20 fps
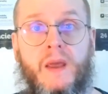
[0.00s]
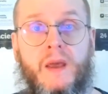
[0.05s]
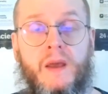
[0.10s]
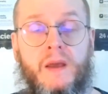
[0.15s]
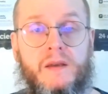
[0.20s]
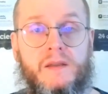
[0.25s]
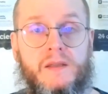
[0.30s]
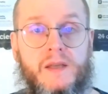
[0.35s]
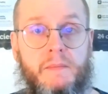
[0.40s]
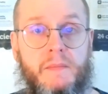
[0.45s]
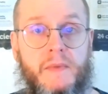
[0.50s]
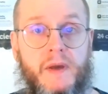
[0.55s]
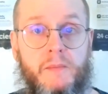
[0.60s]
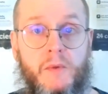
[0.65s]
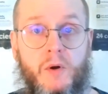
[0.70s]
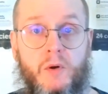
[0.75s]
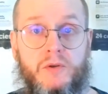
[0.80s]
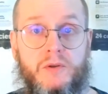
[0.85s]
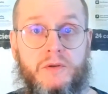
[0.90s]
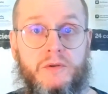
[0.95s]
Some
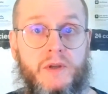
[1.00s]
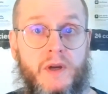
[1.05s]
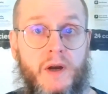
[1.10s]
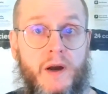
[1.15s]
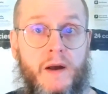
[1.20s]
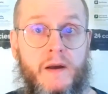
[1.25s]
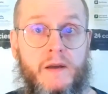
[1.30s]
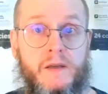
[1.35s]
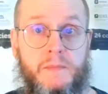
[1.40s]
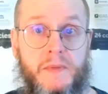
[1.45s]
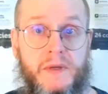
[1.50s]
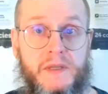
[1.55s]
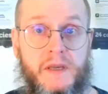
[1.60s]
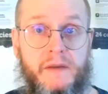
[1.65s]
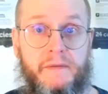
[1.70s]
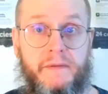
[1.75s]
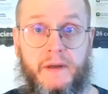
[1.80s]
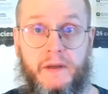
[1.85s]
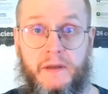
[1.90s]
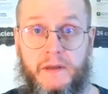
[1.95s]
emotions are
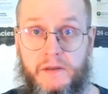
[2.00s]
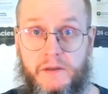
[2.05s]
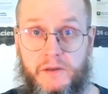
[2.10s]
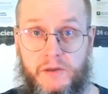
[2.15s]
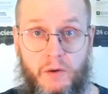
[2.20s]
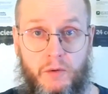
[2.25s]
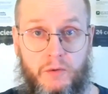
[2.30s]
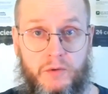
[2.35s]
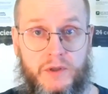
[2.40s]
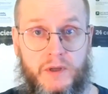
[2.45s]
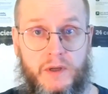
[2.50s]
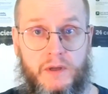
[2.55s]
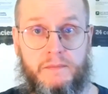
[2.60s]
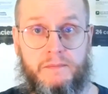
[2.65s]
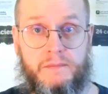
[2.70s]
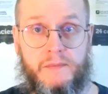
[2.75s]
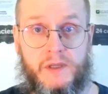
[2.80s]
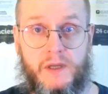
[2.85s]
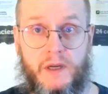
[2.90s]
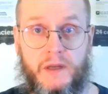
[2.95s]
specifically social,
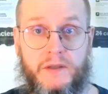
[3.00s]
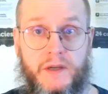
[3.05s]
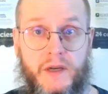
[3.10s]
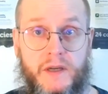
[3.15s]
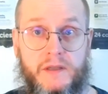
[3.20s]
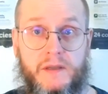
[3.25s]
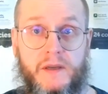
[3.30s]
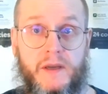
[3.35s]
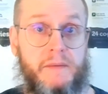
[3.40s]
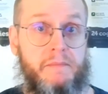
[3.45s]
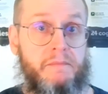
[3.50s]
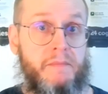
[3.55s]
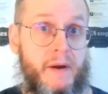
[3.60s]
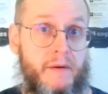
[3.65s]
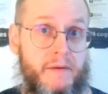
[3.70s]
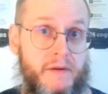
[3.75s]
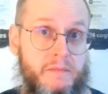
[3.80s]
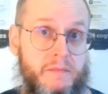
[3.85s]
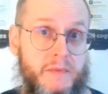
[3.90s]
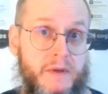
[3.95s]
such as
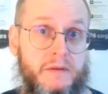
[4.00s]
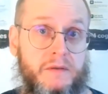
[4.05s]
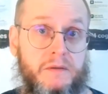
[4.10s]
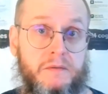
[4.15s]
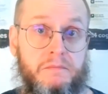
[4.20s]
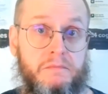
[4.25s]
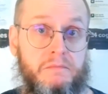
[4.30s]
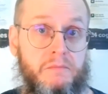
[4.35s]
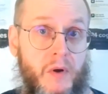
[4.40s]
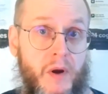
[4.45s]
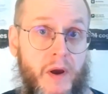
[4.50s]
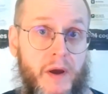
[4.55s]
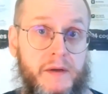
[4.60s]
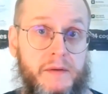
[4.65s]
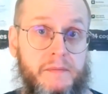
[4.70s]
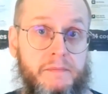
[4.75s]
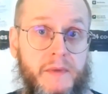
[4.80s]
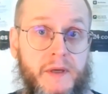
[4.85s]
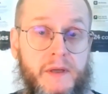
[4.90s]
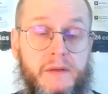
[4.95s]
embarrassment, pride,
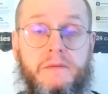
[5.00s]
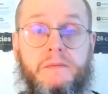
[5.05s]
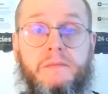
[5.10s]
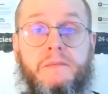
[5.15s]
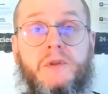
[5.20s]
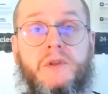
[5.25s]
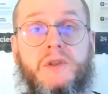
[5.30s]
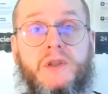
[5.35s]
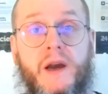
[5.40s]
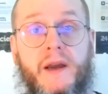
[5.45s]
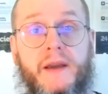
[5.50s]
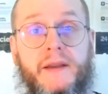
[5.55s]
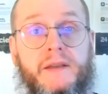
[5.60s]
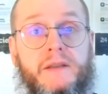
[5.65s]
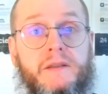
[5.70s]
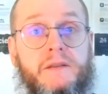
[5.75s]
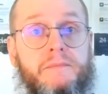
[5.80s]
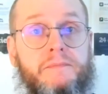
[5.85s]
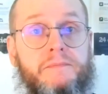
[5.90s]
and shyness.